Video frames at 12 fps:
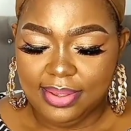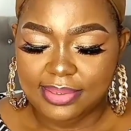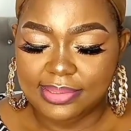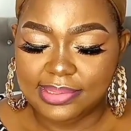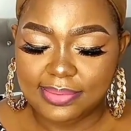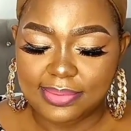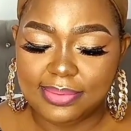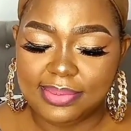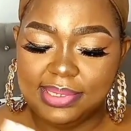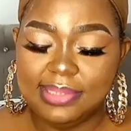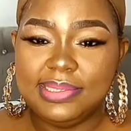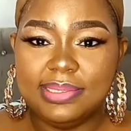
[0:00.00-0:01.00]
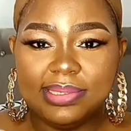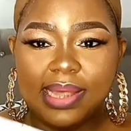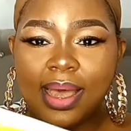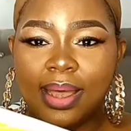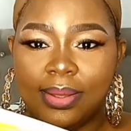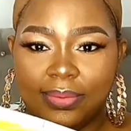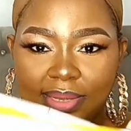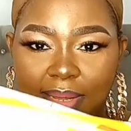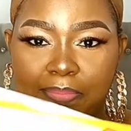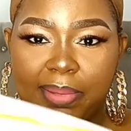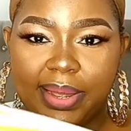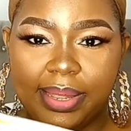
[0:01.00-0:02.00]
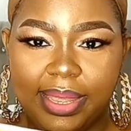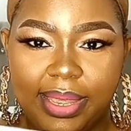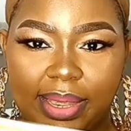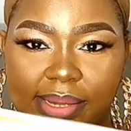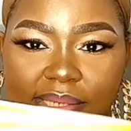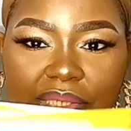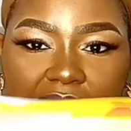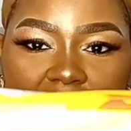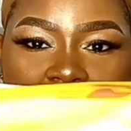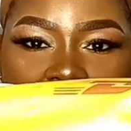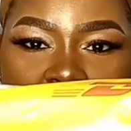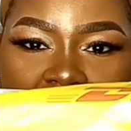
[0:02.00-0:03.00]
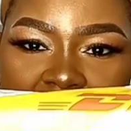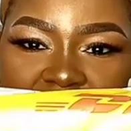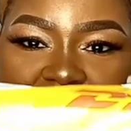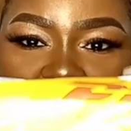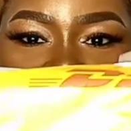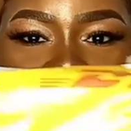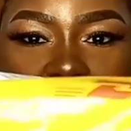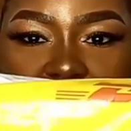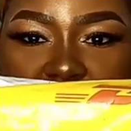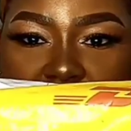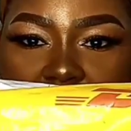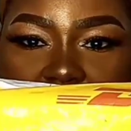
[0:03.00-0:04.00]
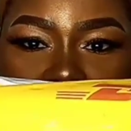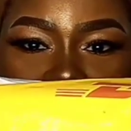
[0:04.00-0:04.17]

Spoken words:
So this is how the package arrived Nigeria,